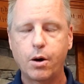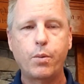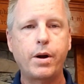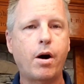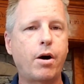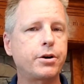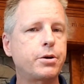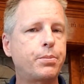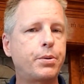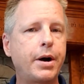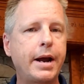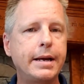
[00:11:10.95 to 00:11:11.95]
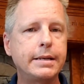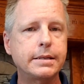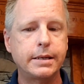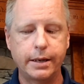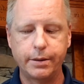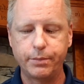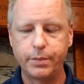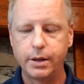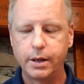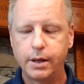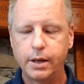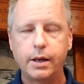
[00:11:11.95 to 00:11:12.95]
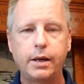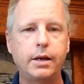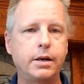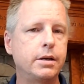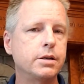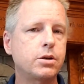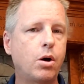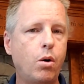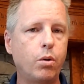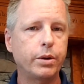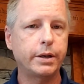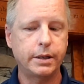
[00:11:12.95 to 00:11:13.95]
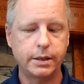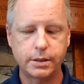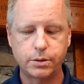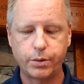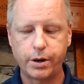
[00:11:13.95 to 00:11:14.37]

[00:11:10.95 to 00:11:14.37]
We are to praise him in his holiness.